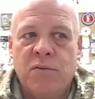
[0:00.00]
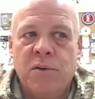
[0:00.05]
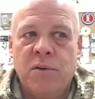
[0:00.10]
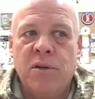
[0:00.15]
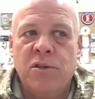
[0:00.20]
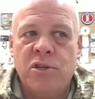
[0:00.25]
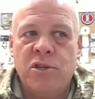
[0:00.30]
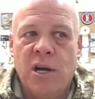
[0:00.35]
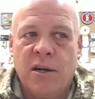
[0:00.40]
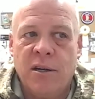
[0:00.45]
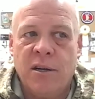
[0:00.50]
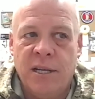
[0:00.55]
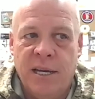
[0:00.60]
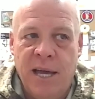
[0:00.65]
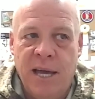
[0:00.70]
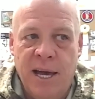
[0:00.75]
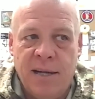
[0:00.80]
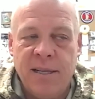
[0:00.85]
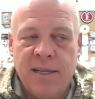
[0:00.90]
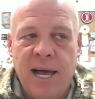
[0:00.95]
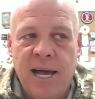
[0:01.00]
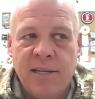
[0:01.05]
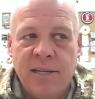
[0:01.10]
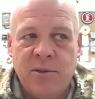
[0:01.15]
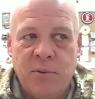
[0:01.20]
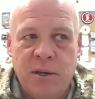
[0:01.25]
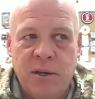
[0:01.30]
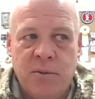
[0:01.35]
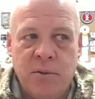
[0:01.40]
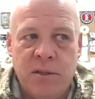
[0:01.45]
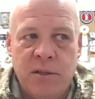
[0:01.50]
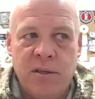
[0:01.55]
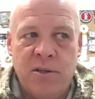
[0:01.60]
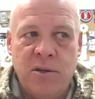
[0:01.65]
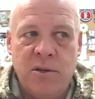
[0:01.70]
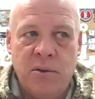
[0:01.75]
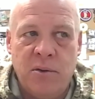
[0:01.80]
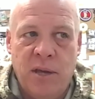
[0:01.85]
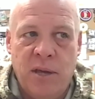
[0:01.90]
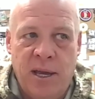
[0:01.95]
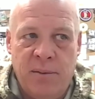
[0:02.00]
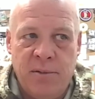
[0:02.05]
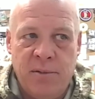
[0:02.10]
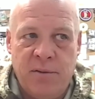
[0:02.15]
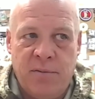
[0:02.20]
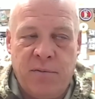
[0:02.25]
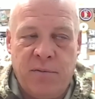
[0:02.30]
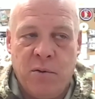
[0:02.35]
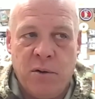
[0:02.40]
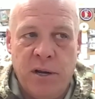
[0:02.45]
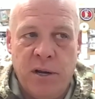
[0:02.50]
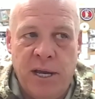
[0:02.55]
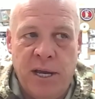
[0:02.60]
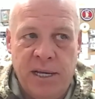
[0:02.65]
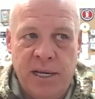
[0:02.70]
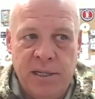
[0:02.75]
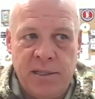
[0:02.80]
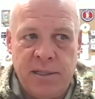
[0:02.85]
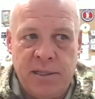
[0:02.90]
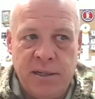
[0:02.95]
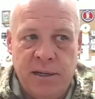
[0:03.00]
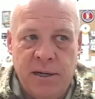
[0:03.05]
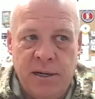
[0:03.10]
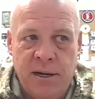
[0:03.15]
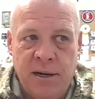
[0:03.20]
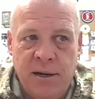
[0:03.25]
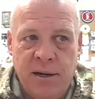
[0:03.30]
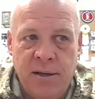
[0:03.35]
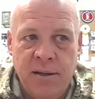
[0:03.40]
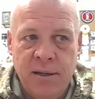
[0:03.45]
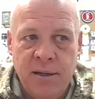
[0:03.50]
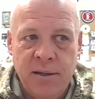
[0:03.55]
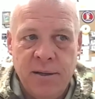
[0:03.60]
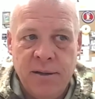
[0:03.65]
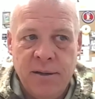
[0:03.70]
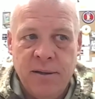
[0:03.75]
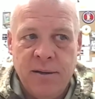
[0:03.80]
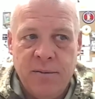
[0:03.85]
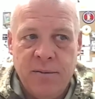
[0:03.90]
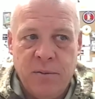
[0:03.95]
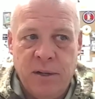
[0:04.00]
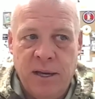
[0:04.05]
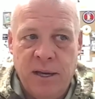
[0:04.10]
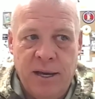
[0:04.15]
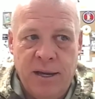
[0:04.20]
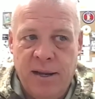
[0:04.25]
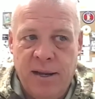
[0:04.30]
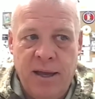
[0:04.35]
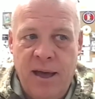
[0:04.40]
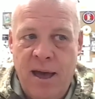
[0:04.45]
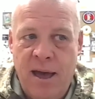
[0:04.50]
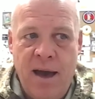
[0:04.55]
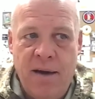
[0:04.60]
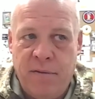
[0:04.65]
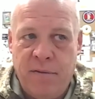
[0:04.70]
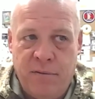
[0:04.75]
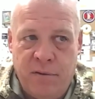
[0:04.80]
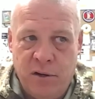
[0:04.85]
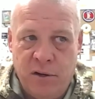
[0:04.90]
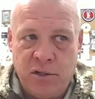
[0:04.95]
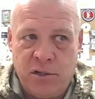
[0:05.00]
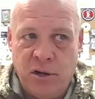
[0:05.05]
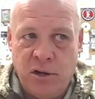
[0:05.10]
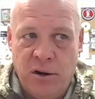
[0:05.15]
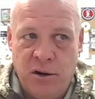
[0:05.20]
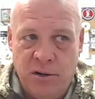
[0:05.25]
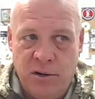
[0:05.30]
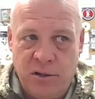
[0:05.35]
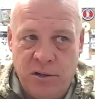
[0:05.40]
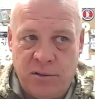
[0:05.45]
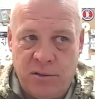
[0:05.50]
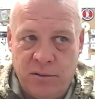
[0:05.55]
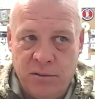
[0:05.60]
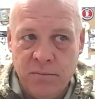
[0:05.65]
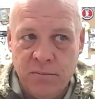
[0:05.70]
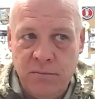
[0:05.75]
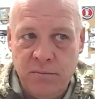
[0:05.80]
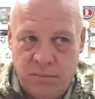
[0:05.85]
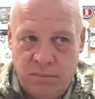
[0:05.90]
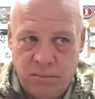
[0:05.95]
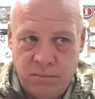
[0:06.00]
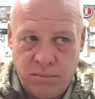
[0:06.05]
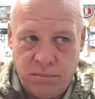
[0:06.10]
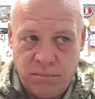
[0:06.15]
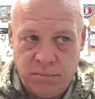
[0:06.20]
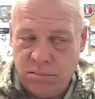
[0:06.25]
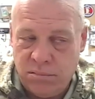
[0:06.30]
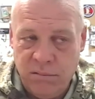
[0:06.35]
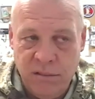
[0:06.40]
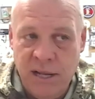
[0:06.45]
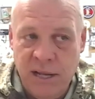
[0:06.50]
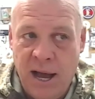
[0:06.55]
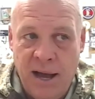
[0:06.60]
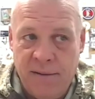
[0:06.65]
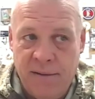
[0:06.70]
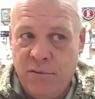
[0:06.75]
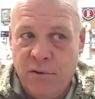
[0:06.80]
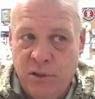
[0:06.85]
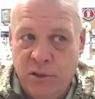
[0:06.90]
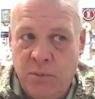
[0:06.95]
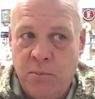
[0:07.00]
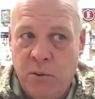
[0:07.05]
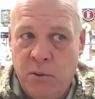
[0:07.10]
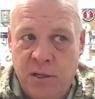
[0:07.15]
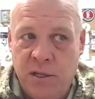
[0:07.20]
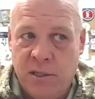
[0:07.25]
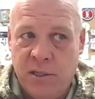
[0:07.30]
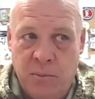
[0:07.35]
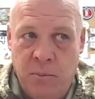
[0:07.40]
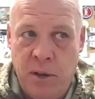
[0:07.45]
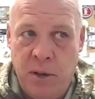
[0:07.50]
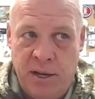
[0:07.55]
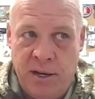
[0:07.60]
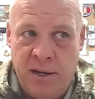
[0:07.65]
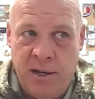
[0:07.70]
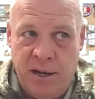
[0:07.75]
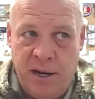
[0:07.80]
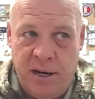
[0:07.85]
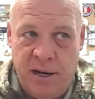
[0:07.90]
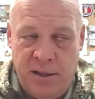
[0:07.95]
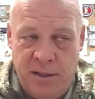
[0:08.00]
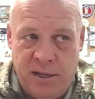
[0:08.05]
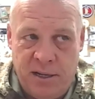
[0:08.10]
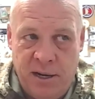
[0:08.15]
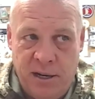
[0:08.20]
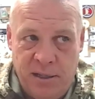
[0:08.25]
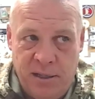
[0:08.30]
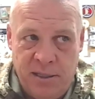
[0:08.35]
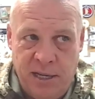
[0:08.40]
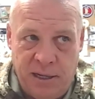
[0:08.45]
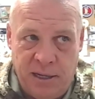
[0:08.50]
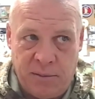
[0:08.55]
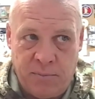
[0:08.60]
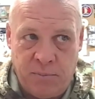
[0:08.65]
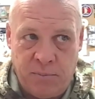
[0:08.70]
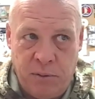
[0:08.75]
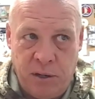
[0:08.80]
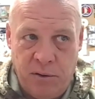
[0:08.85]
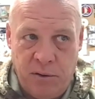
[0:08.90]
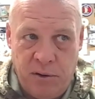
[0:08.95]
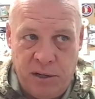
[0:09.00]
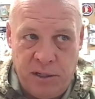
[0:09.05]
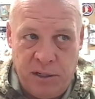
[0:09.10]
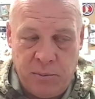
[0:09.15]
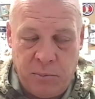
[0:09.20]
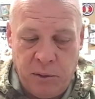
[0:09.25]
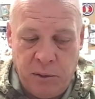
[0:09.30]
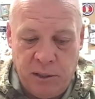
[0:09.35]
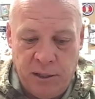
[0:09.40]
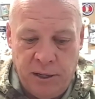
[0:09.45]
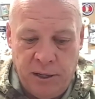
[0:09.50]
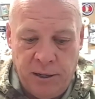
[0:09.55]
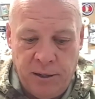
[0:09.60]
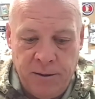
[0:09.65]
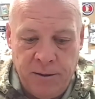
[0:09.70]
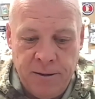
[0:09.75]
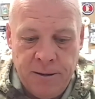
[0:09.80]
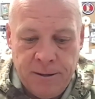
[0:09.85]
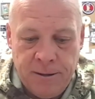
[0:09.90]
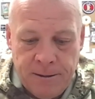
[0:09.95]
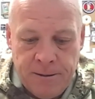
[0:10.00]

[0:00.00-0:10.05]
a real juggling act last week with the 2 games in 4 days. We had half of our starters not really participating in any of the contact periods, but